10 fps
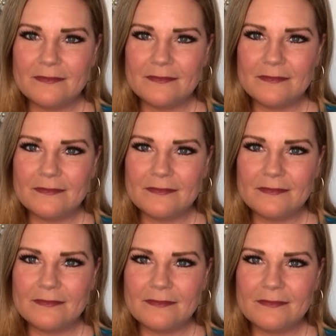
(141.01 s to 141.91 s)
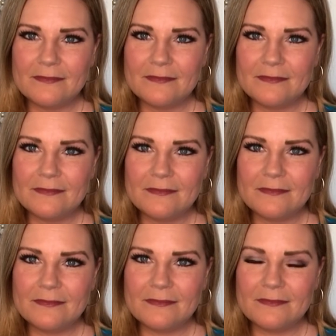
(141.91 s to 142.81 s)

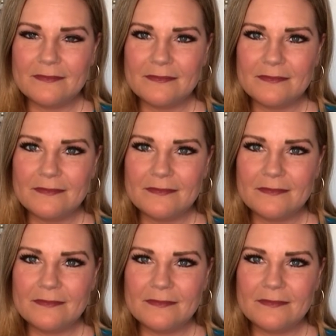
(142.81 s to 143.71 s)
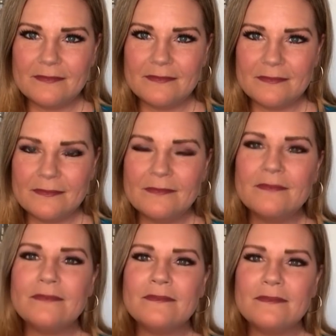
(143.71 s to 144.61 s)

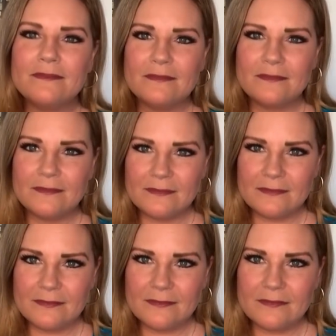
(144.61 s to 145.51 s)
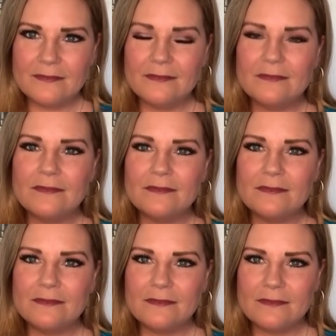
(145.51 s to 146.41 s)

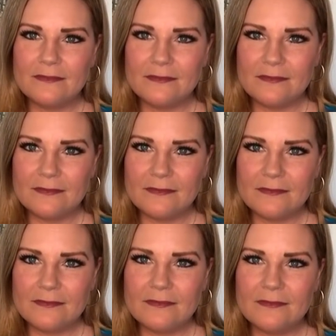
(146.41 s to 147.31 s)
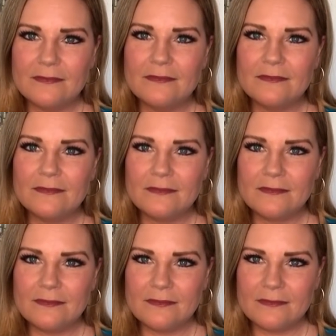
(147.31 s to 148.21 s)

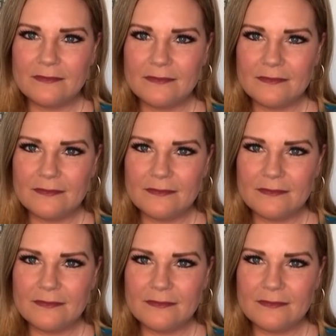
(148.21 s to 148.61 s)
(silent)